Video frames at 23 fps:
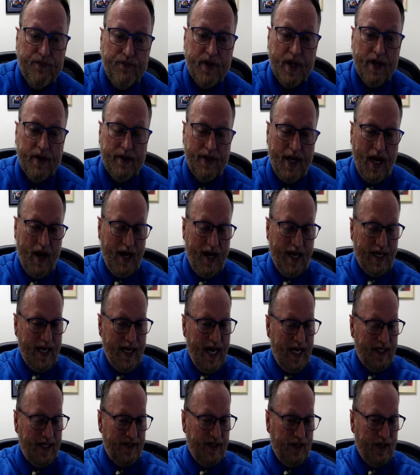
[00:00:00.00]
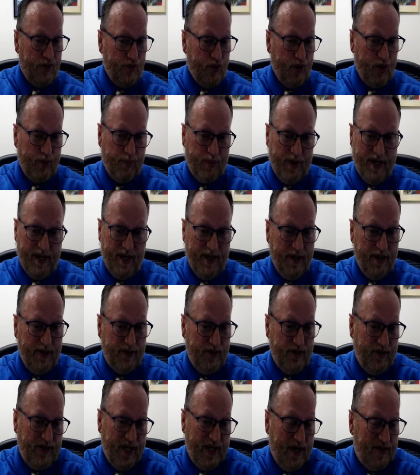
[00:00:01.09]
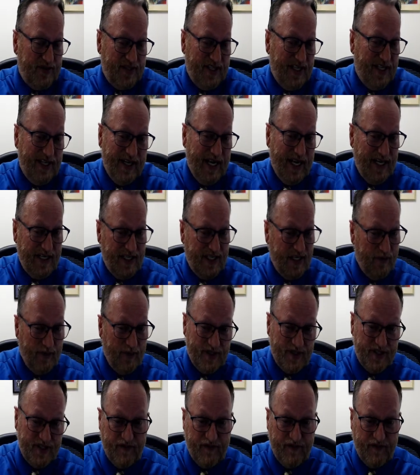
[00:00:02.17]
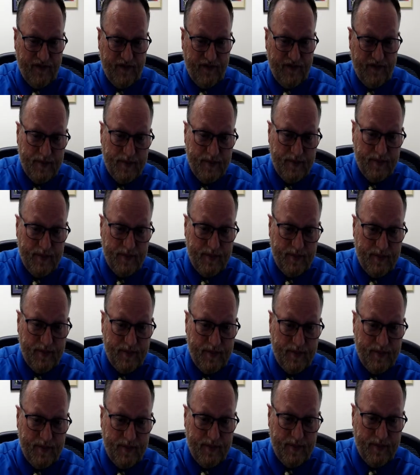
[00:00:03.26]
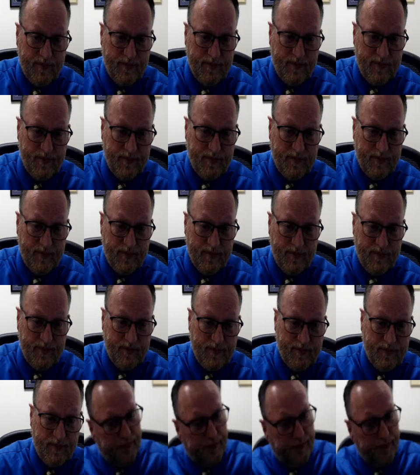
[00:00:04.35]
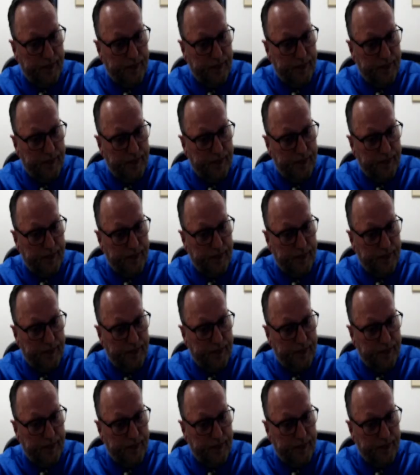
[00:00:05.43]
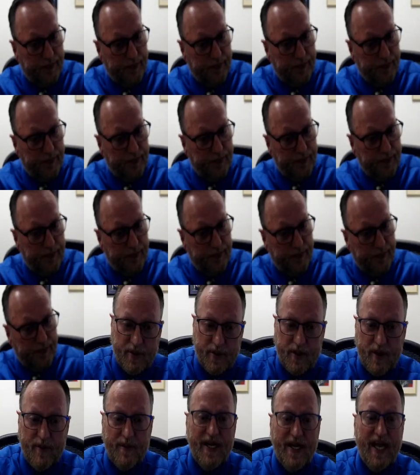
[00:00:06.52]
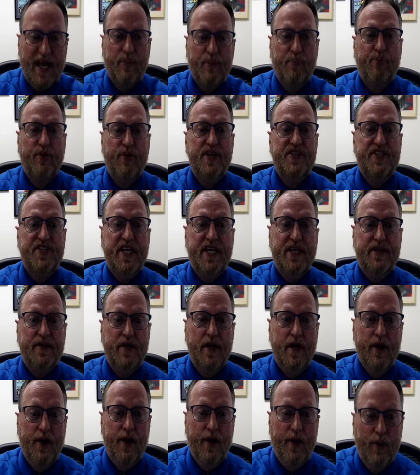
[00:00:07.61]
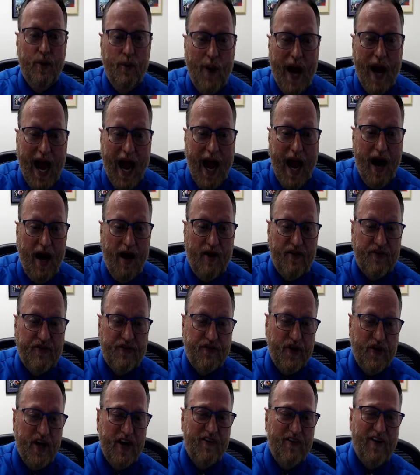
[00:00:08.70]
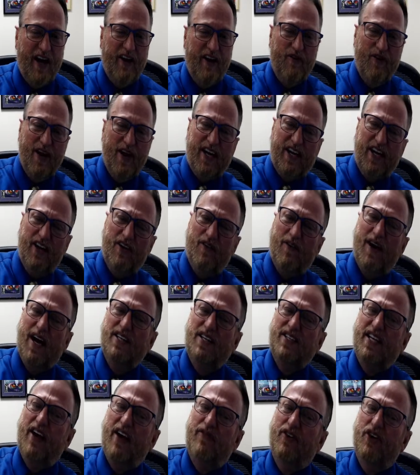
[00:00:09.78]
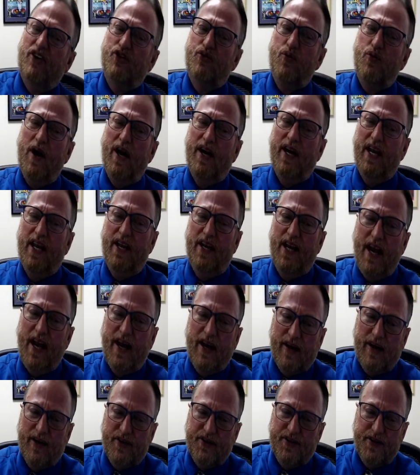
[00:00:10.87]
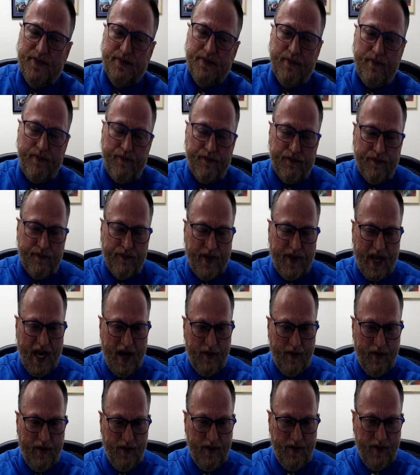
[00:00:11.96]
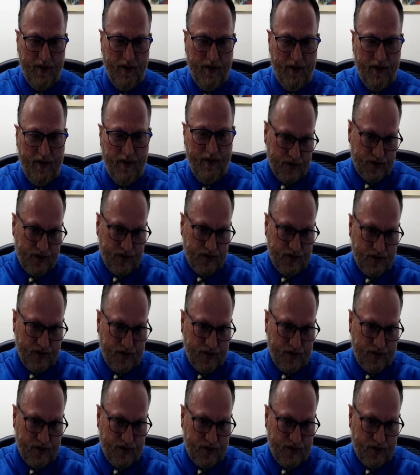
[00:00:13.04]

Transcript: Now, I got to incorporate in 2019 Rich and Famous People, profit and nonprofit too. I even set up a program for people coming out of prison. Wow, free Ricky Ross after 20 years. I rebuilt his credit.